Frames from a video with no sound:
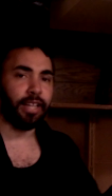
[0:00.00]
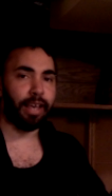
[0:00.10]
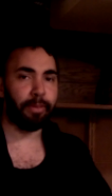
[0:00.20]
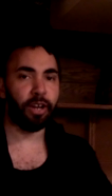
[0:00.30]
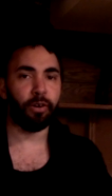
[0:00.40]

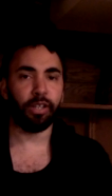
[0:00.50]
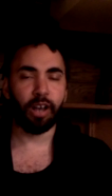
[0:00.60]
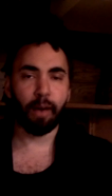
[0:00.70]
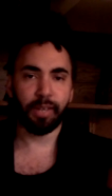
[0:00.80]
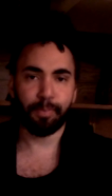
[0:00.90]
Let me know in the
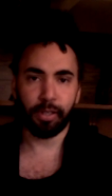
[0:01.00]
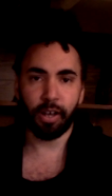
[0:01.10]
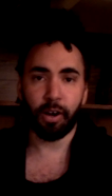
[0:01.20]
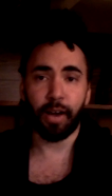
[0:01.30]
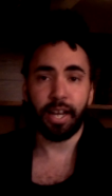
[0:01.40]
comments
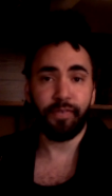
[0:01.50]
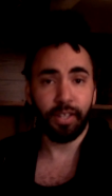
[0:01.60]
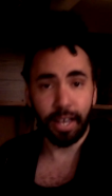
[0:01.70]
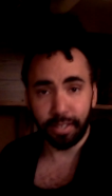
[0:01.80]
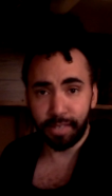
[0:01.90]
below, and if you
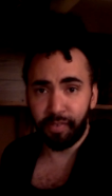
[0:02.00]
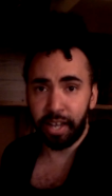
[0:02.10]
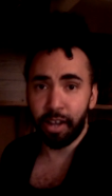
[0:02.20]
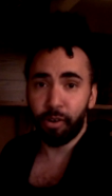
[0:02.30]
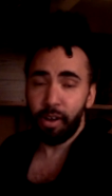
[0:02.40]
like this
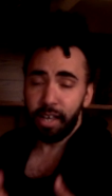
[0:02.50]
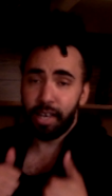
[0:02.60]
video,